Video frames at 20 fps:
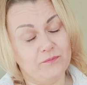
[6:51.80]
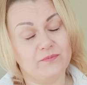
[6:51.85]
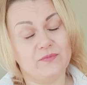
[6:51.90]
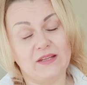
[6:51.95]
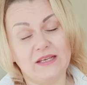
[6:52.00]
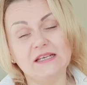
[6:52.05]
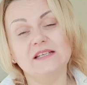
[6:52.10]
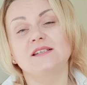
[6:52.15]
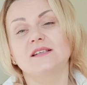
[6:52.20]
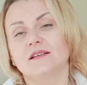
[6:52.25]

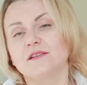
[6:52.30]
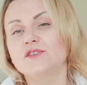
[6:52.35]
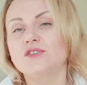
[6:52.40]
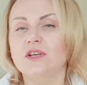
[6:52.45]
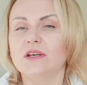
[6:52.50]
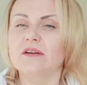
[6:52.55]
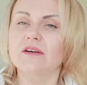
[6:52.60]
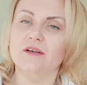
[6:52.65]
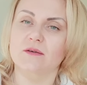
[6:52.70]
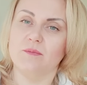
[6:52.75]
is
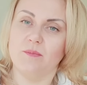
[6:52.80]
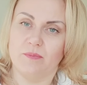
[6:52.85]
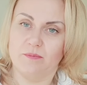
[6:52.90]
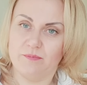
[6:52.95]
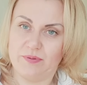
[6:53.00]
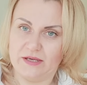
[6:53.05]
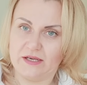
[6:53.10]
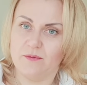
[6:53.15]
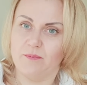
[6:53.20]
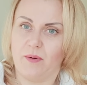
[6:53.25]
considered a
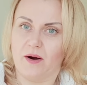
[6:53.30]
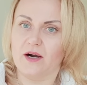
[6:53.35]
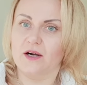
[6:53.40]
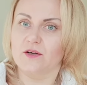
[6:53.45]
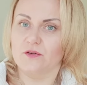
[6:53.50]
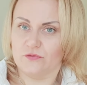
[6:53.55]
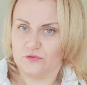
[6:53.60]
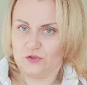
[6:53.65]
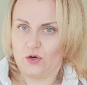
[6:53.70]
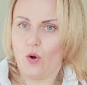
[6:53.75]
big part
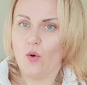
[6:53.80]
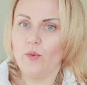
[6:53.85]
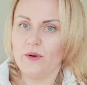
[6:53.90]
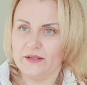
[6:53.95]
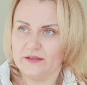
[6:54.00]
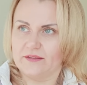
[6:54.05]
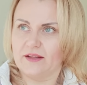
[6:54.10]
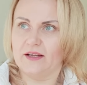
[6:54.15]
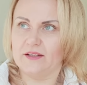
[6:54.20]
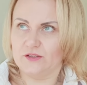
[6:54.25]
of
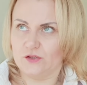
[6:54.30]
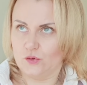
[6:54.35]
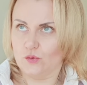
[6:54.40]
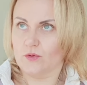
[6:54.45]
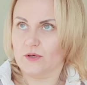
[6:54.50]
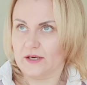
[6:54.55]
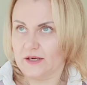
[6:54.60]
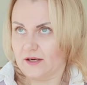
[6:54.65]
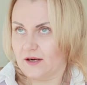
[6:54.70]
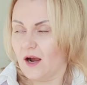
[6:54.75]
knowing that you
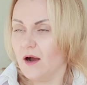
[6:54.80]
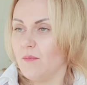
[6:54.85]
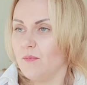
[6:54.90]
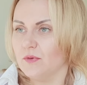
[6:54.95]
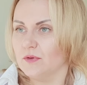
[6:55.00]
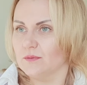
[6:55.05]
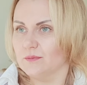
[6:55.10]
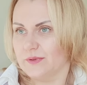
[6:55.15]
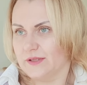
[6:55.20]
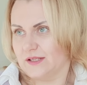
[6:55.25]
are a
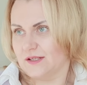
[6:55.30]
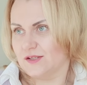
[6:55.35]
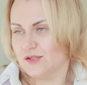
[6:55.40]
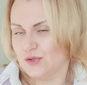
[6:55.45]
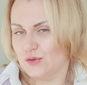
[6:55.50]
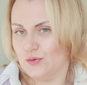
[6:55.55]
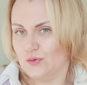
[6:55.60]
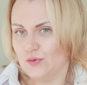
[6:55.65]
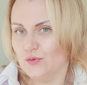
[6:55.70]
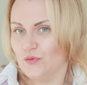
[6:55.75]
couple because
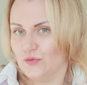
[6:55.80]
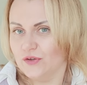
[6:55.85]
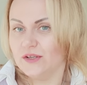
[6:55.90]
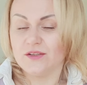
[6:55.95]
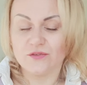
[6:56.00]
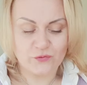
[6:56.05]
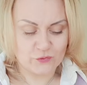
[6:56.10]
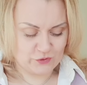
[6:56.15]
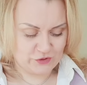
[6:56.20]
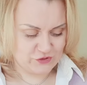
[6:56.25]
you feel
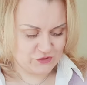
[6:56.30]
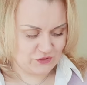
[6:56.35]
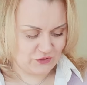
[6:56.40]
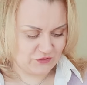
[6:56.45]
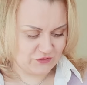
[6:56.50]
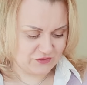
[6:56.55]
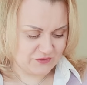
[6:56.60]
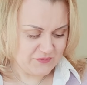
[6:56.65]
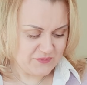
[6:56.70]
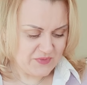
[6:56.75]
for each
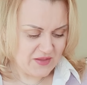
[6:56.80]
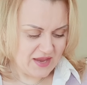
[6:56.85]
other.